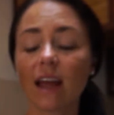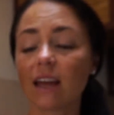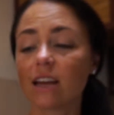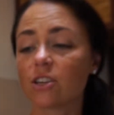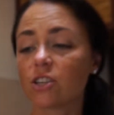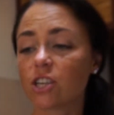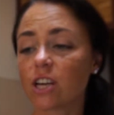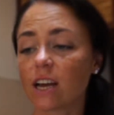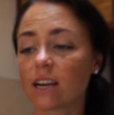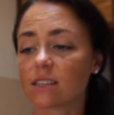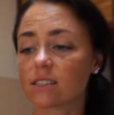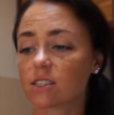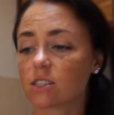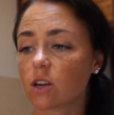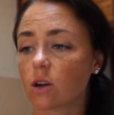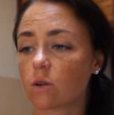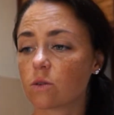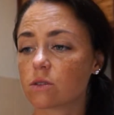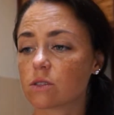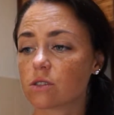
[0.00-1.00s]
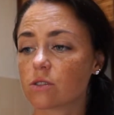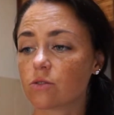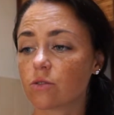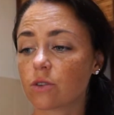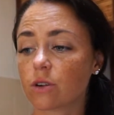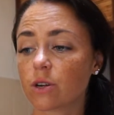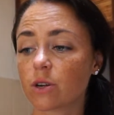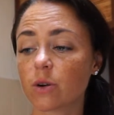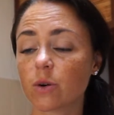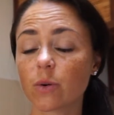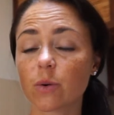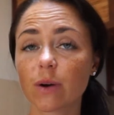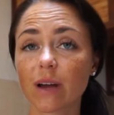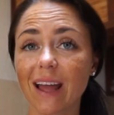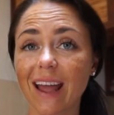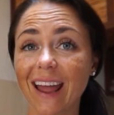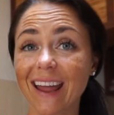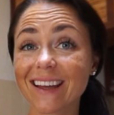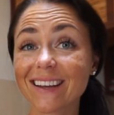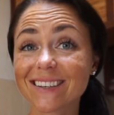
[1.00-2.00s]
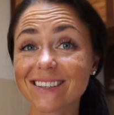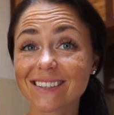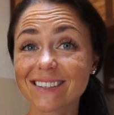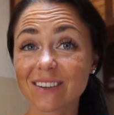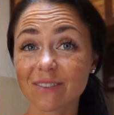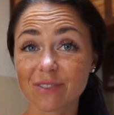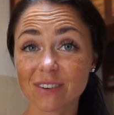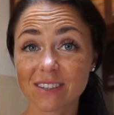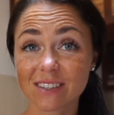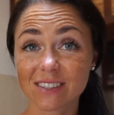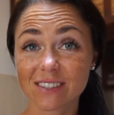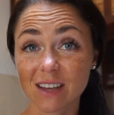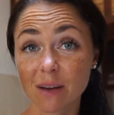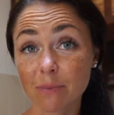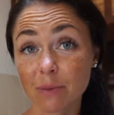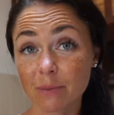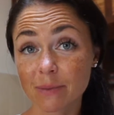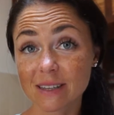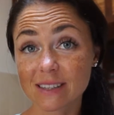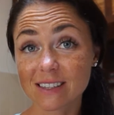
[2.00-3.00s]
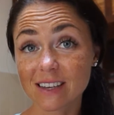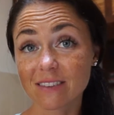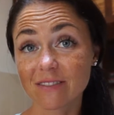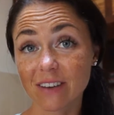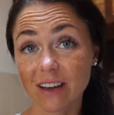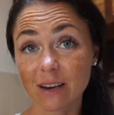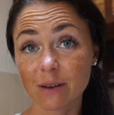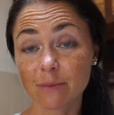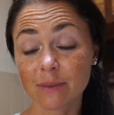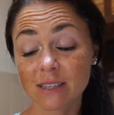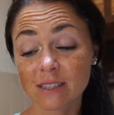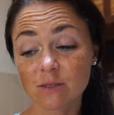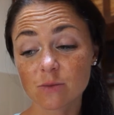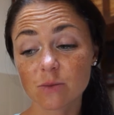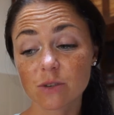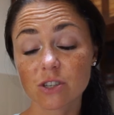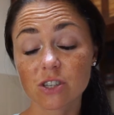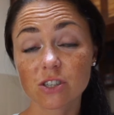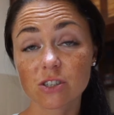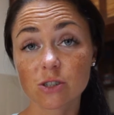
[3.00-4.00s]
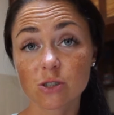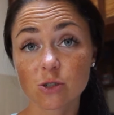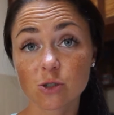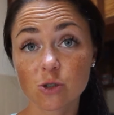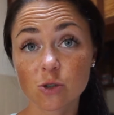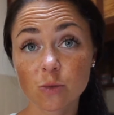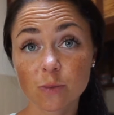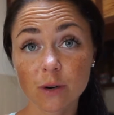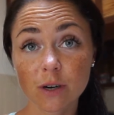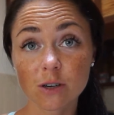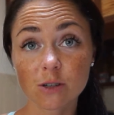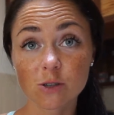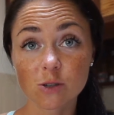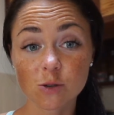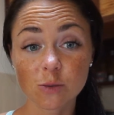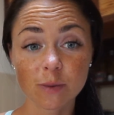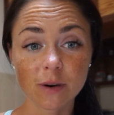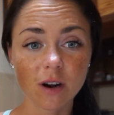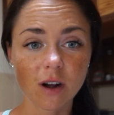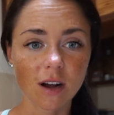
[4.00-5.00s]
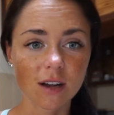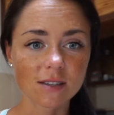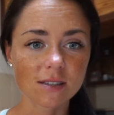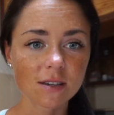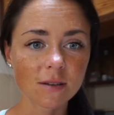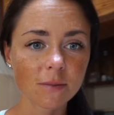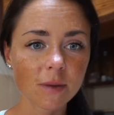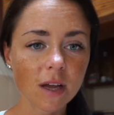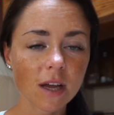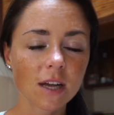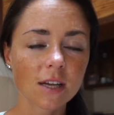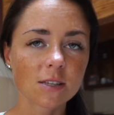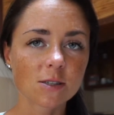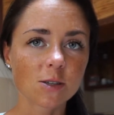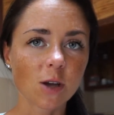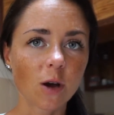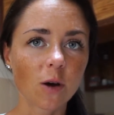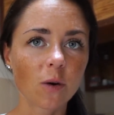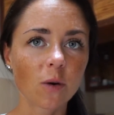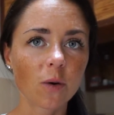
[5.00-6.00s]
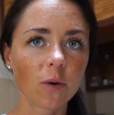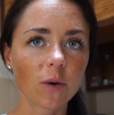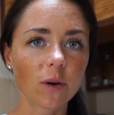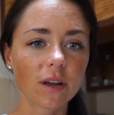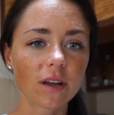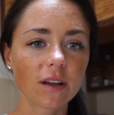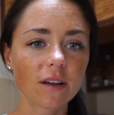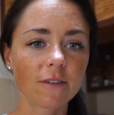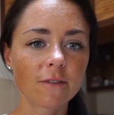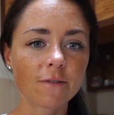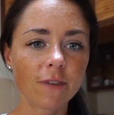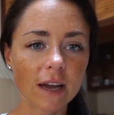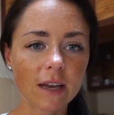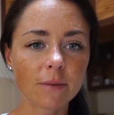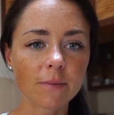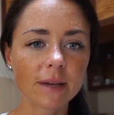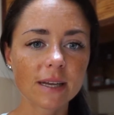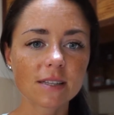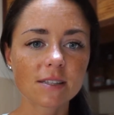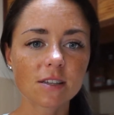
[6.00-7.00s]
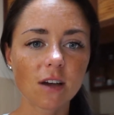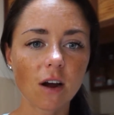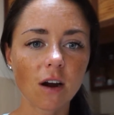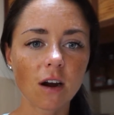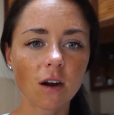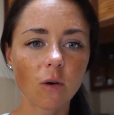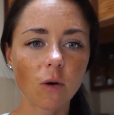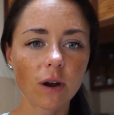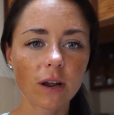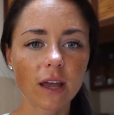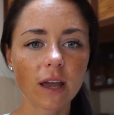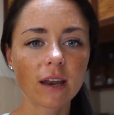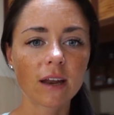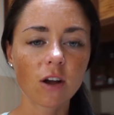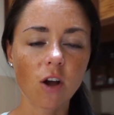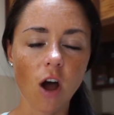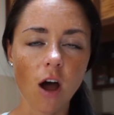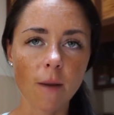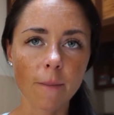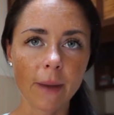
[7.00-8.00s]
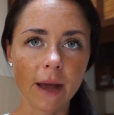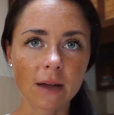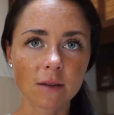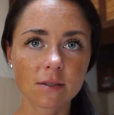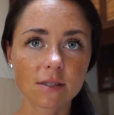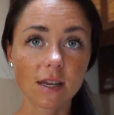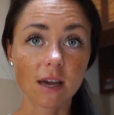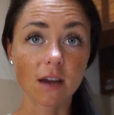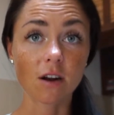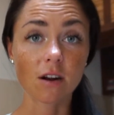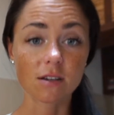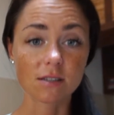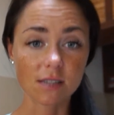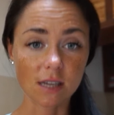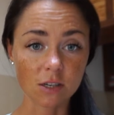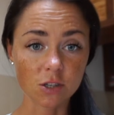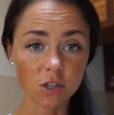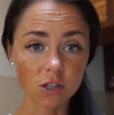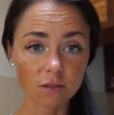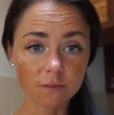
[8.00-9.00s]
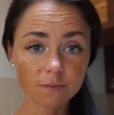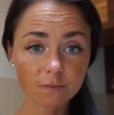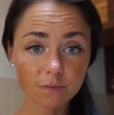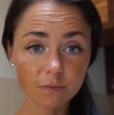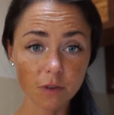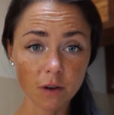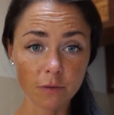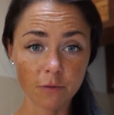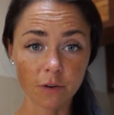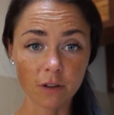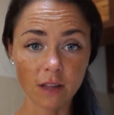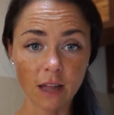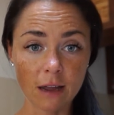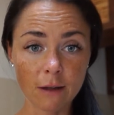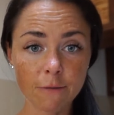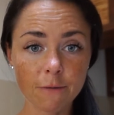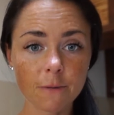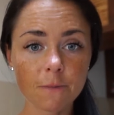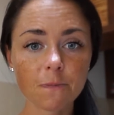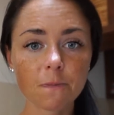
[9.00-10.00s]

AGS goes through eight different supplements and vitamins, which is super, super awesome. So vitamins are organic compounds that are essential for life,